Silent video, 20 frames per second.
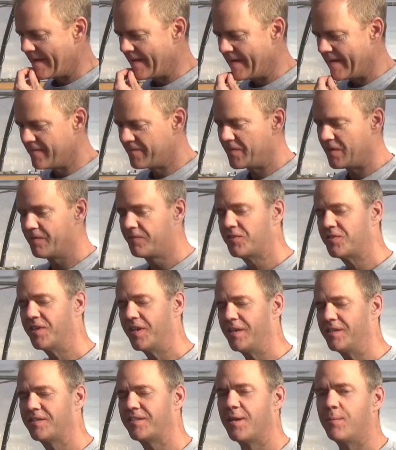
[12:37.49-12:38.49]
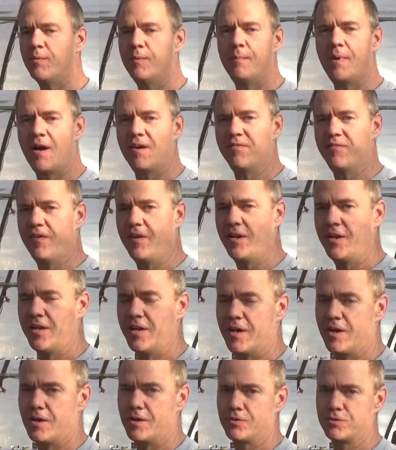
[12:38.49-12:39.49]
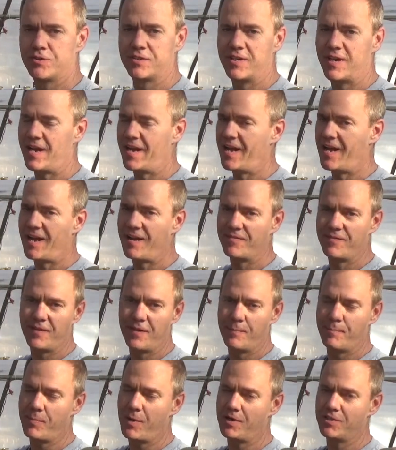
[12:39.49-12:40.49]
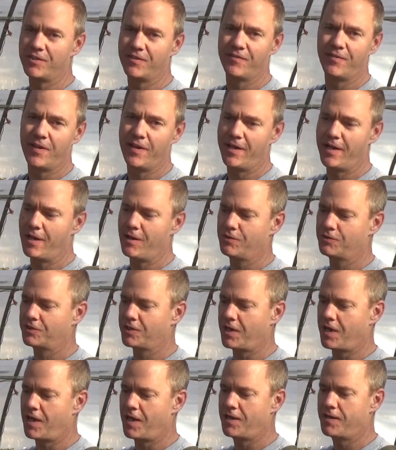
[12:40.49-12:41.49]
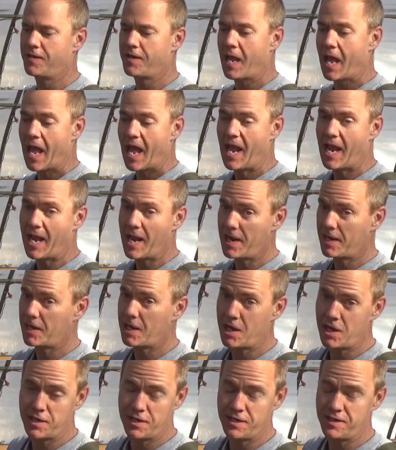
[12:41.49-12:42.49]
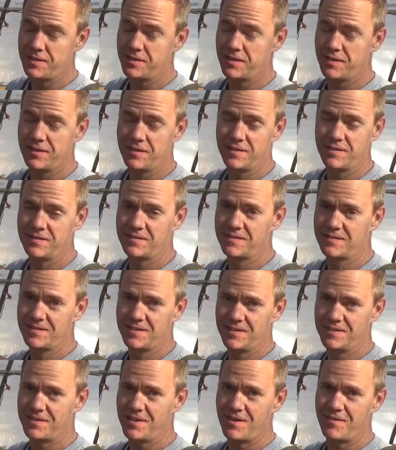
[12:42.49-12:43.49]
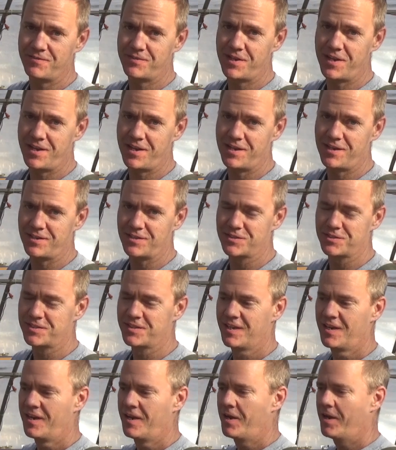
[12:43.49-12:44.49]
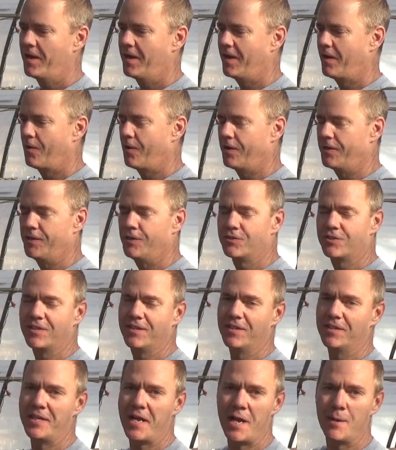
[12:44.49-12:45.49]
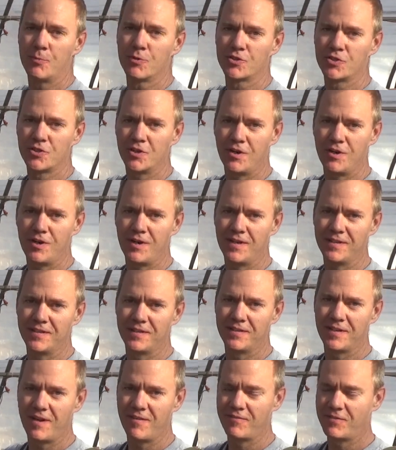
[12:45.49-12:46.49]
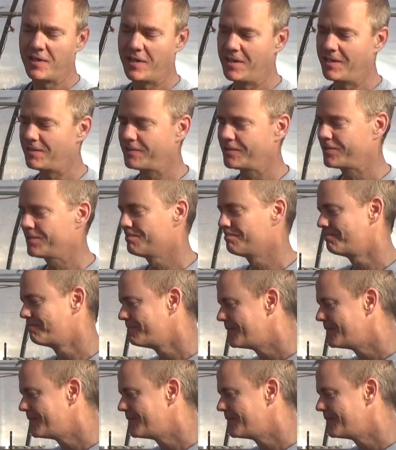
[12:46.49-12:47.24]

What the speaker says: If you've seen some of my videos, I have a bunch of videos on hand cutting the dovetails or using the table saw on the dovetails.